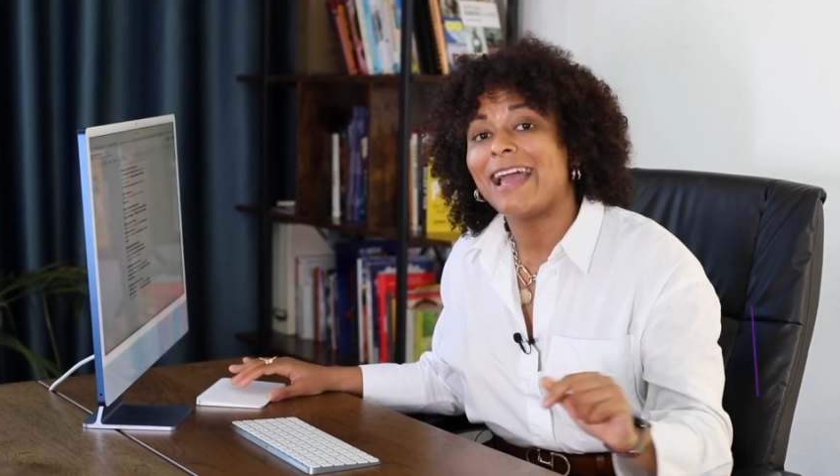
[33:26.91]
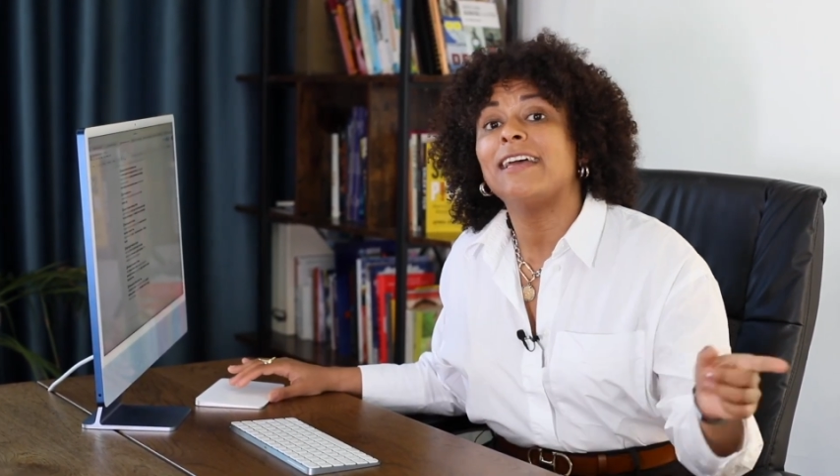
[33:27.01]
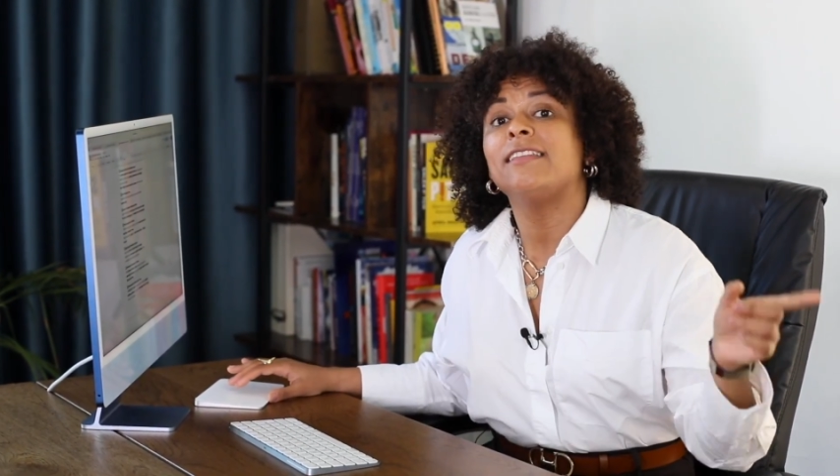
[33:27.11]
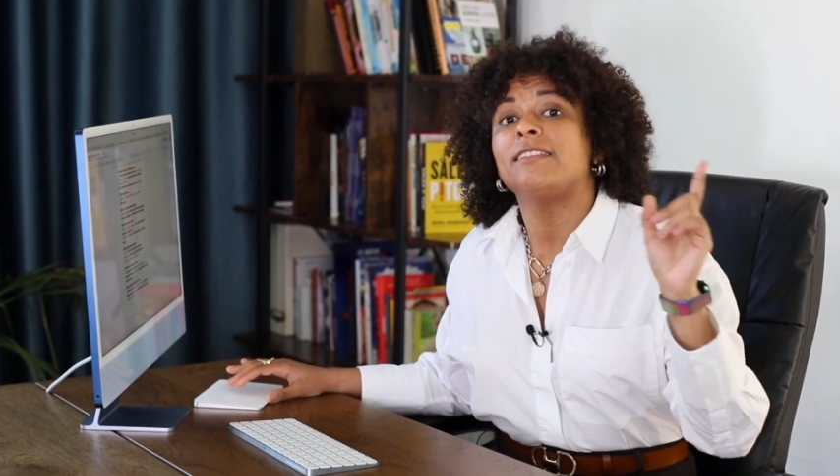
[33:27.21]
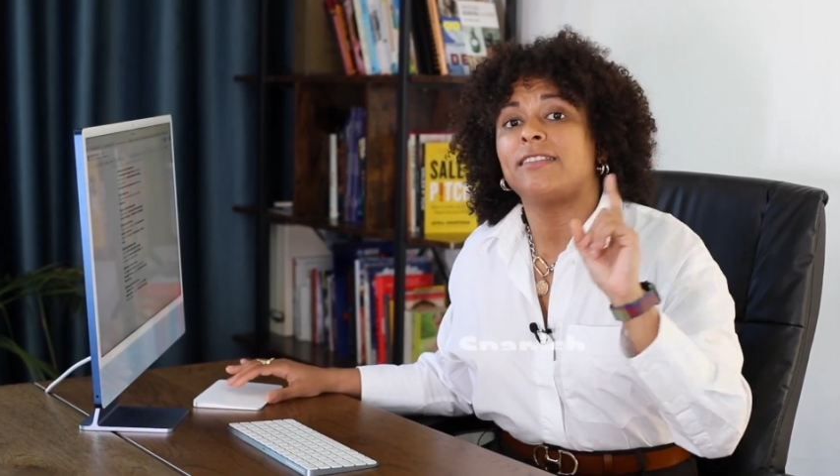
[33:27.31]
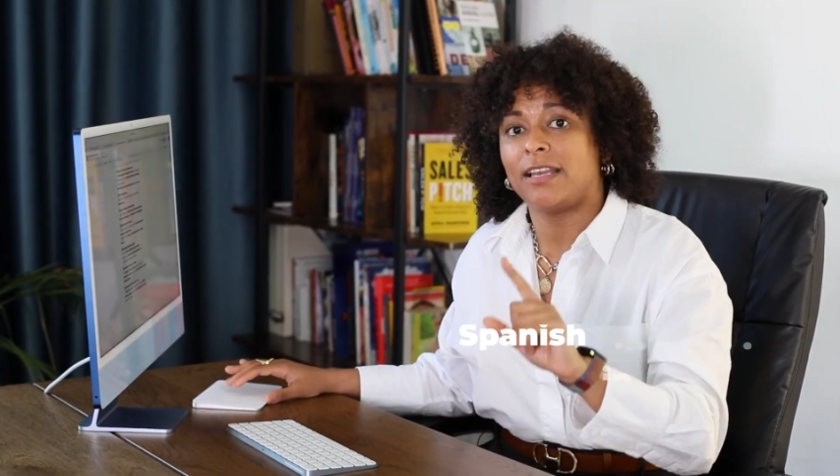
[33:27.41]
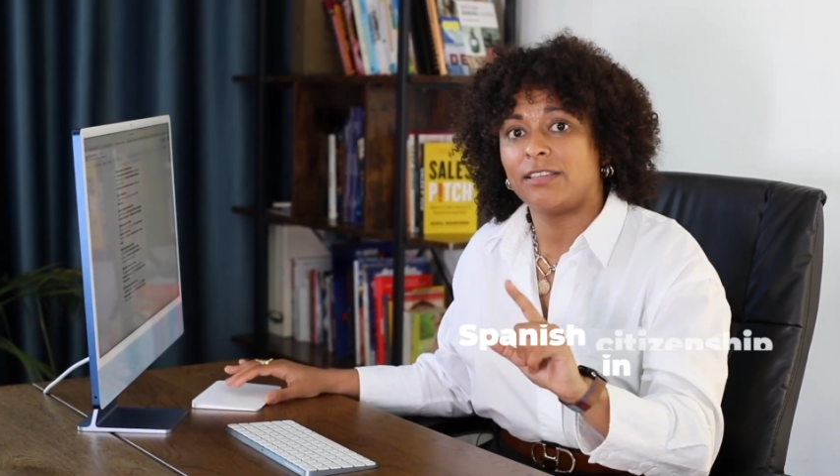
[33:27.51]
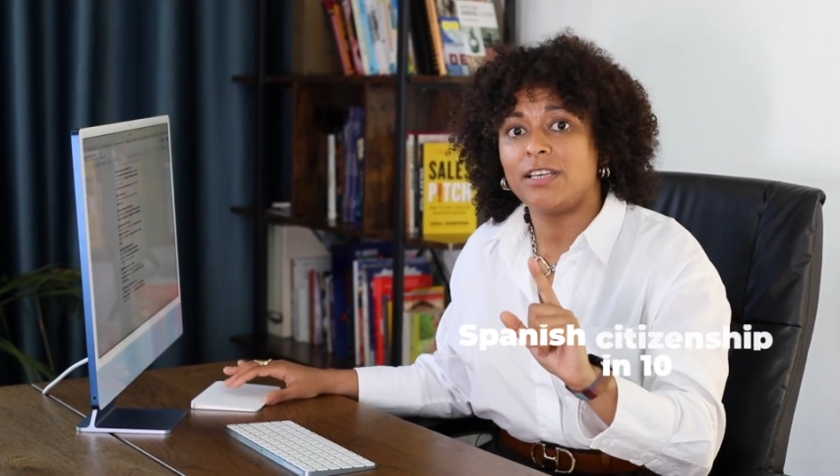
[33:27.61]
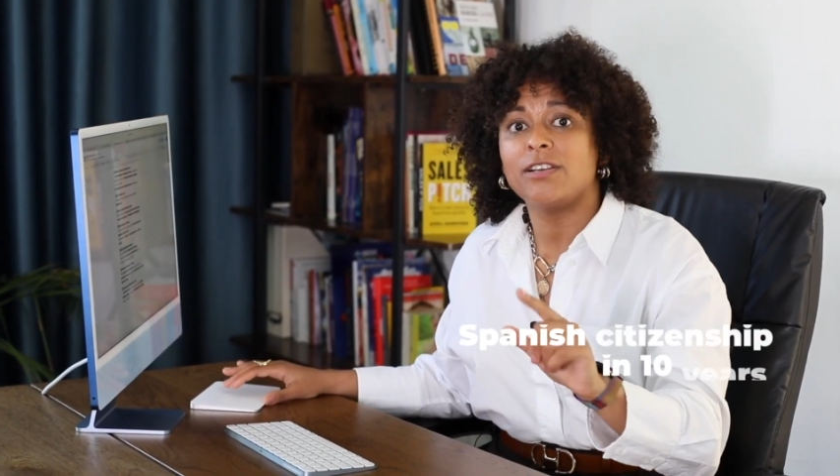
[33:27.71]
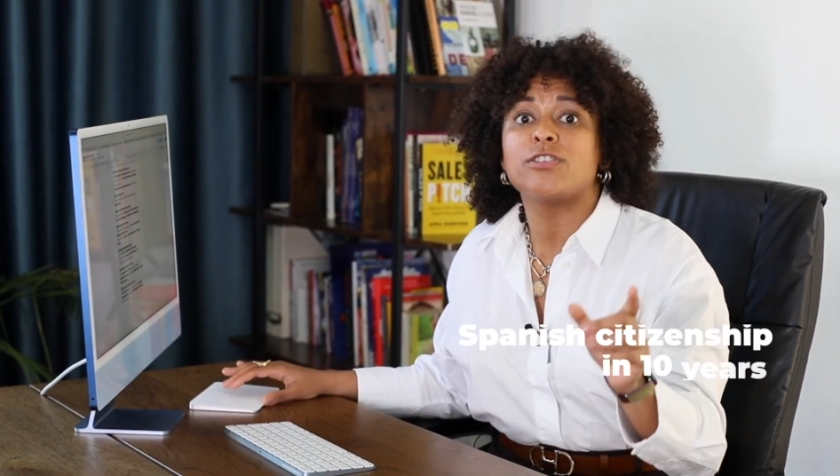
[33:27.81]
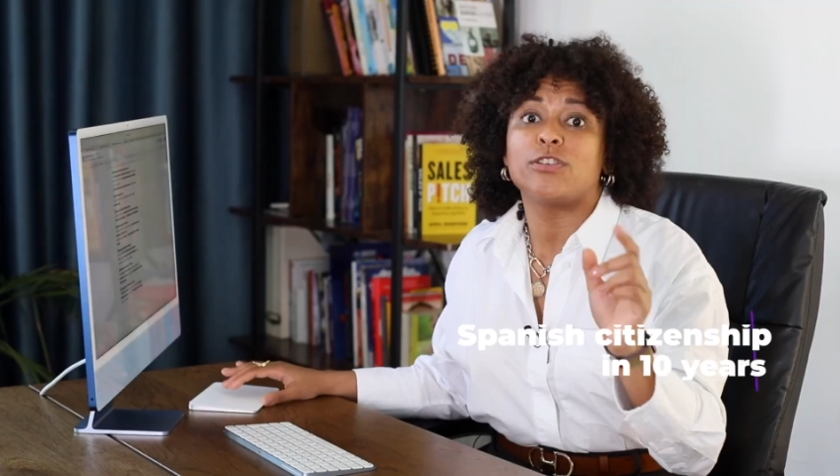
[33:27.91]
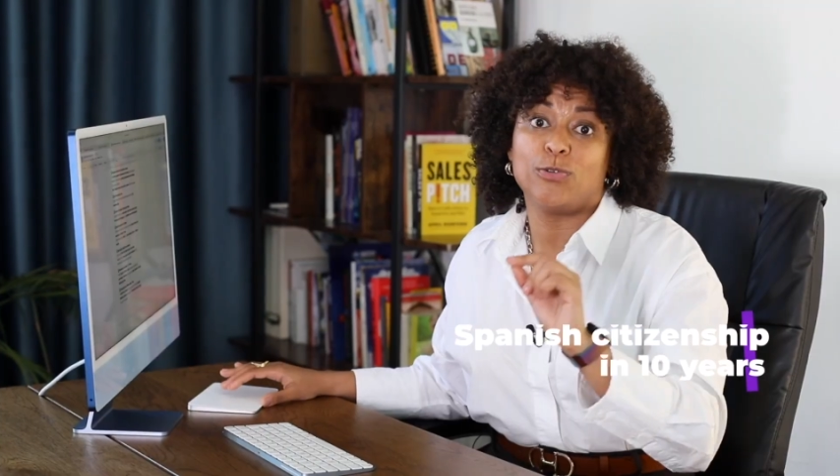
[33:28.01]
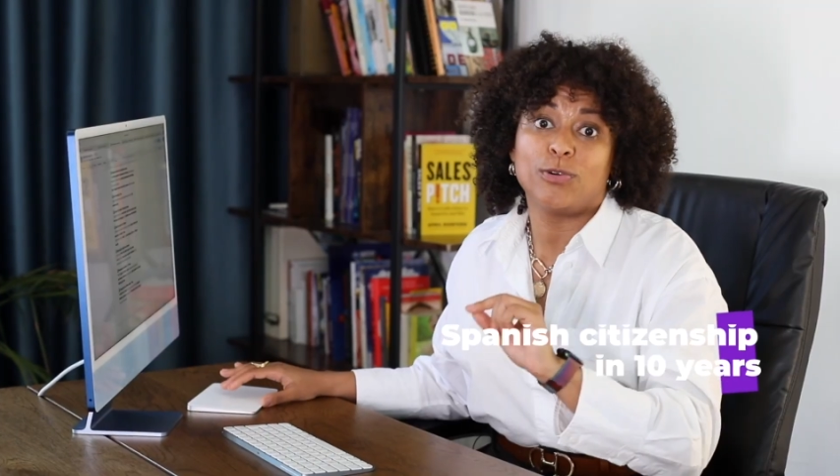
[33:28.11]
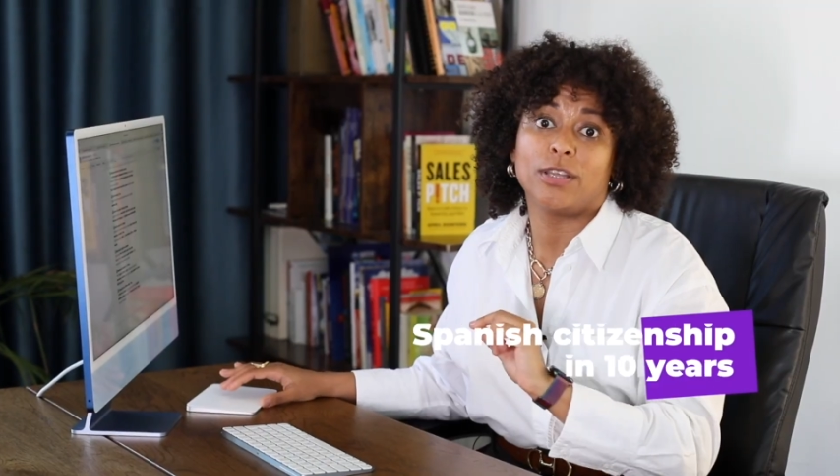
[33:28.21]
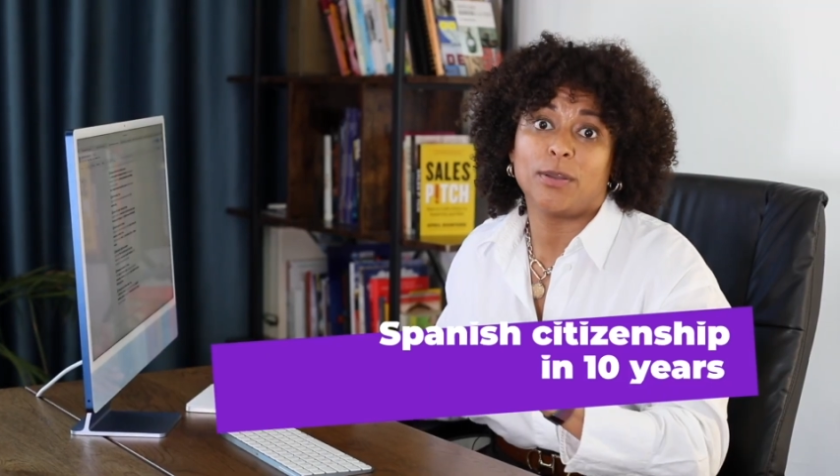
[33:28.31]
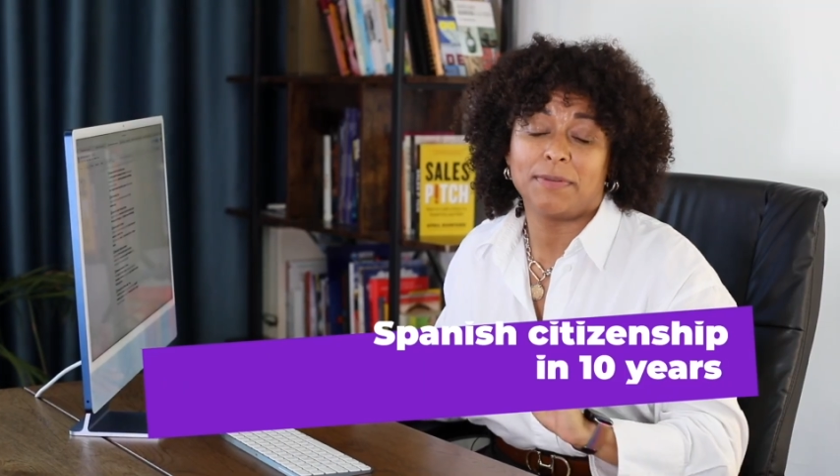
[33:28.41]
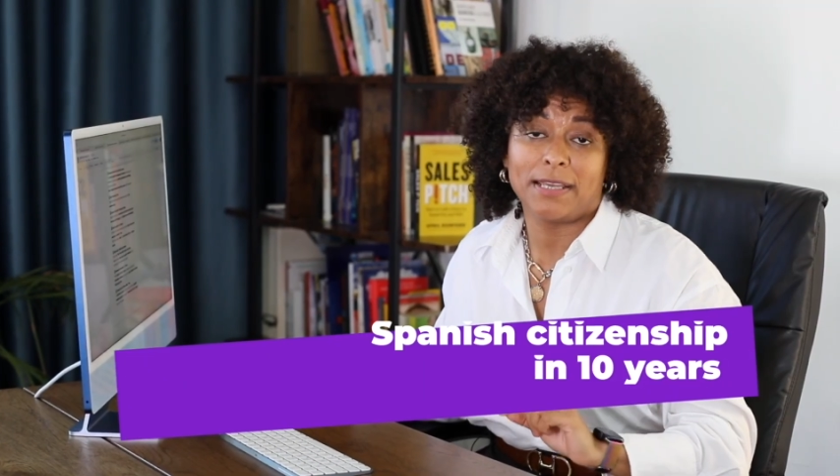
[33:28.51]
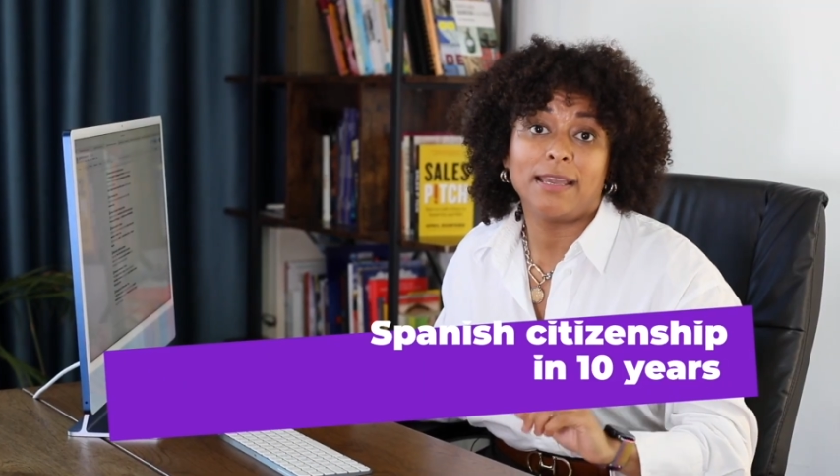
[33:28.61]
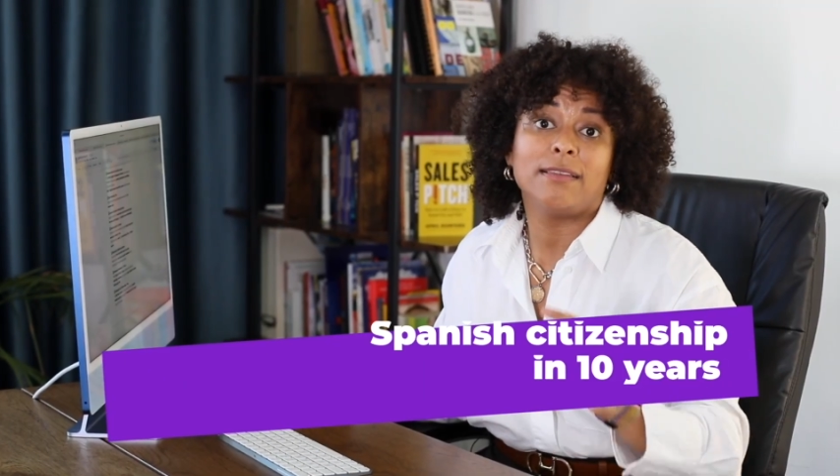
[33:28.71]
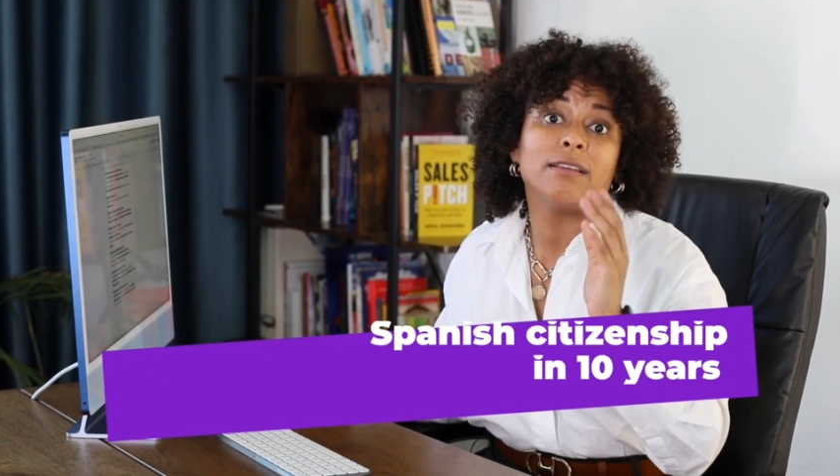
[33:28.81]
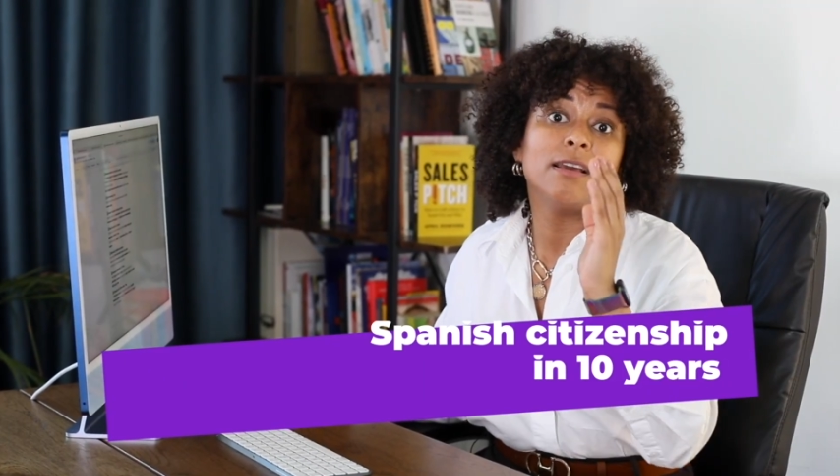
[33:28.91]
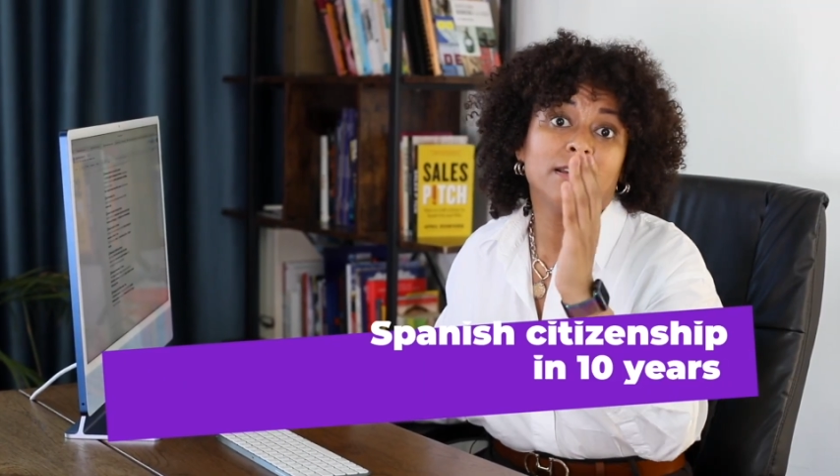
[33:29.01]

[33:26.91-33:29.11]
and in 10 years, you can obtain